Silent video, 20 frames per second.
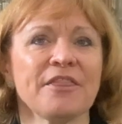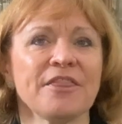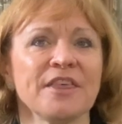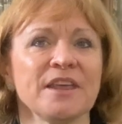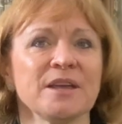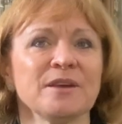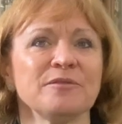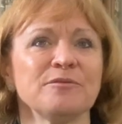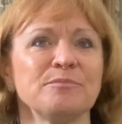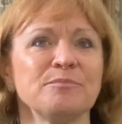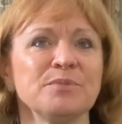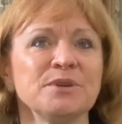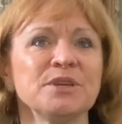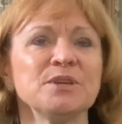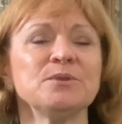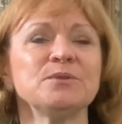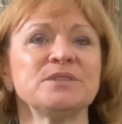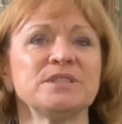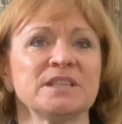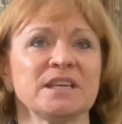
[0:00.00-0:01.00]
a thing of
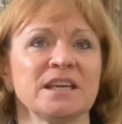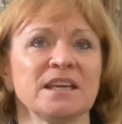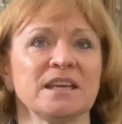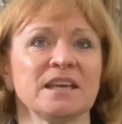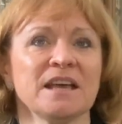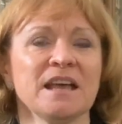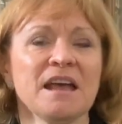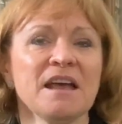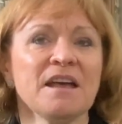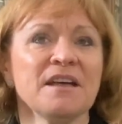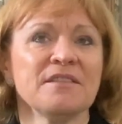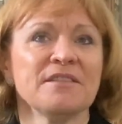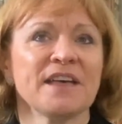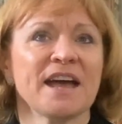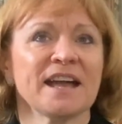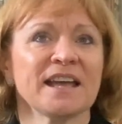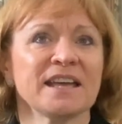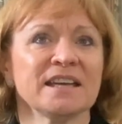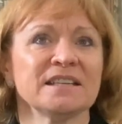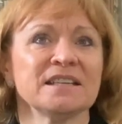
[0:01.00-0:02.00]
beauty
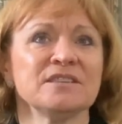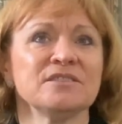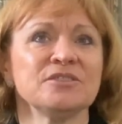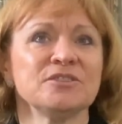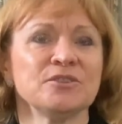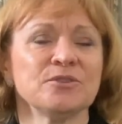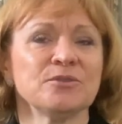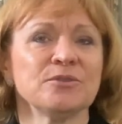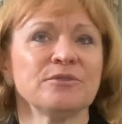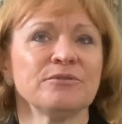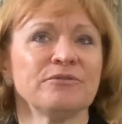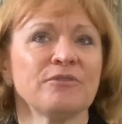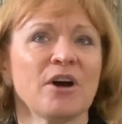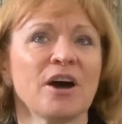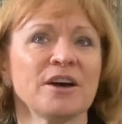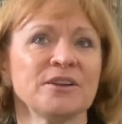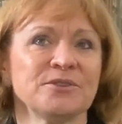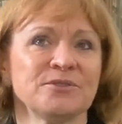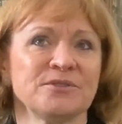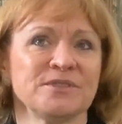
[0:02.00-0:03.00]
that can endure for
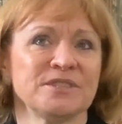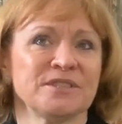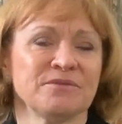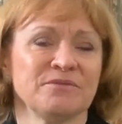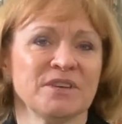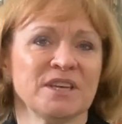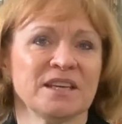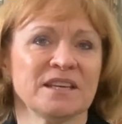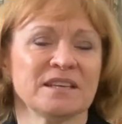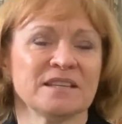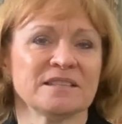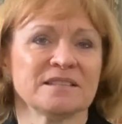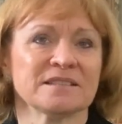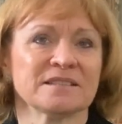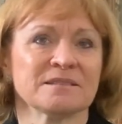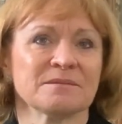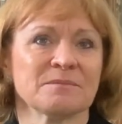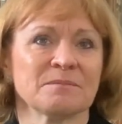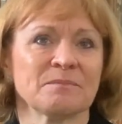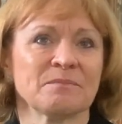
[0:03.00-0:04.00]
hundreds of
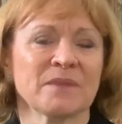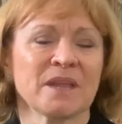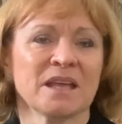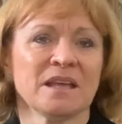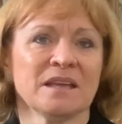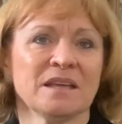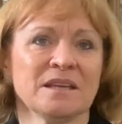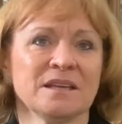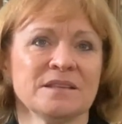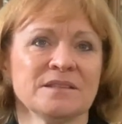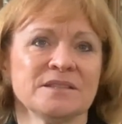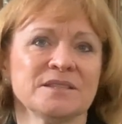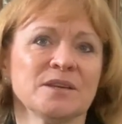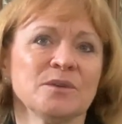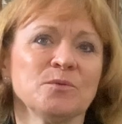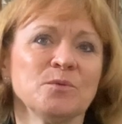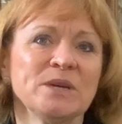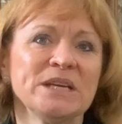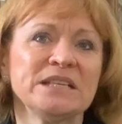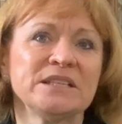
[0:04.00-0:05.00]
years.
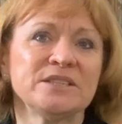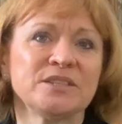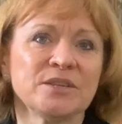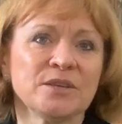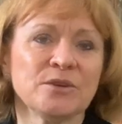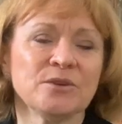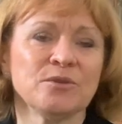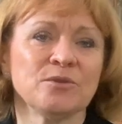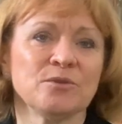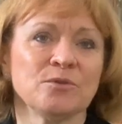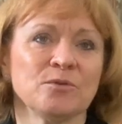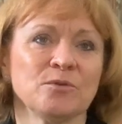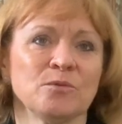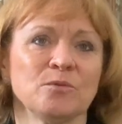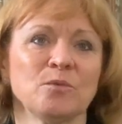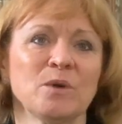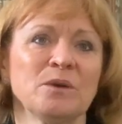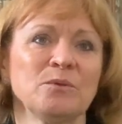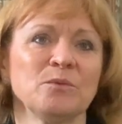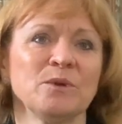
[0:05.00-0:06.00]
So we too,
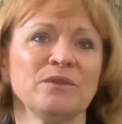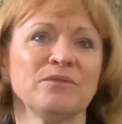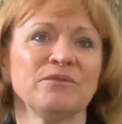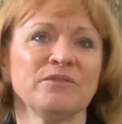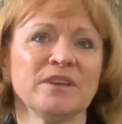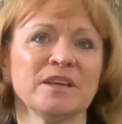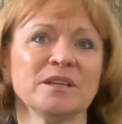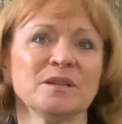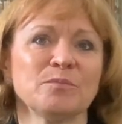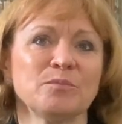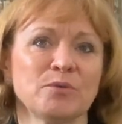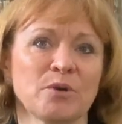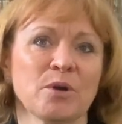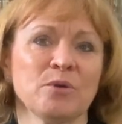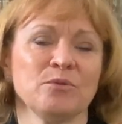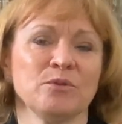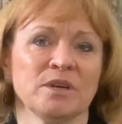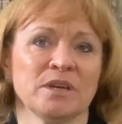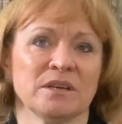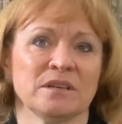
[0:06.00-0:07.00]
when we feel
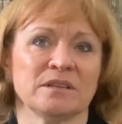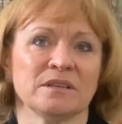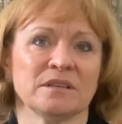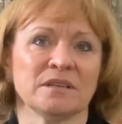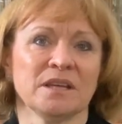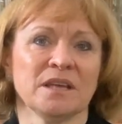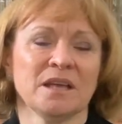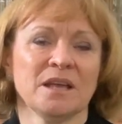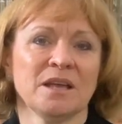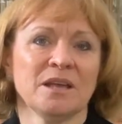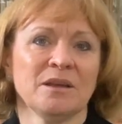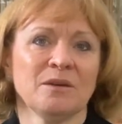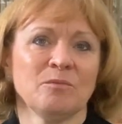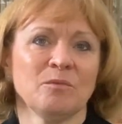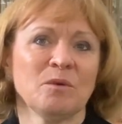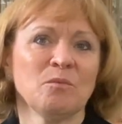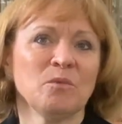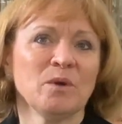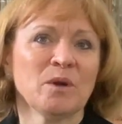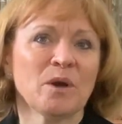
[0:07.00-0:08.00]
broken,
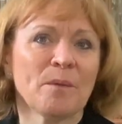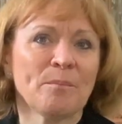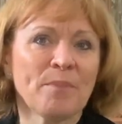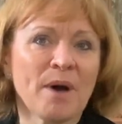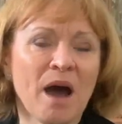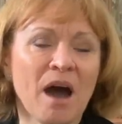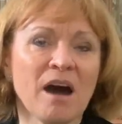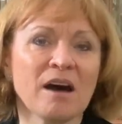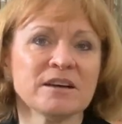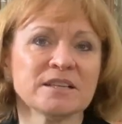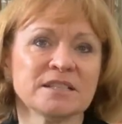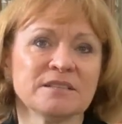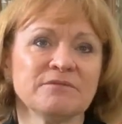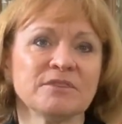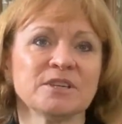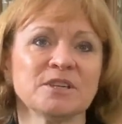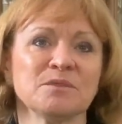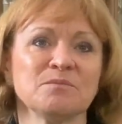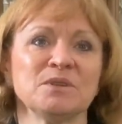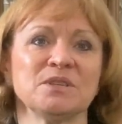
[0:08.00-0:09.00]
when we are part of
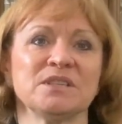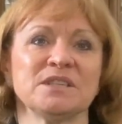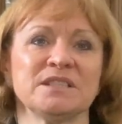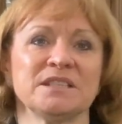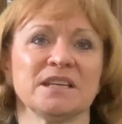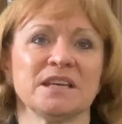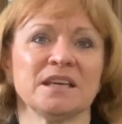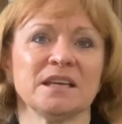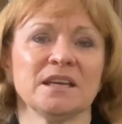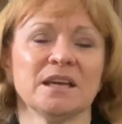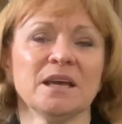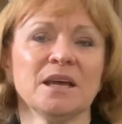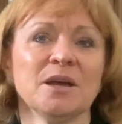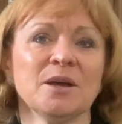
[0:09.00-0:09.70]
a community,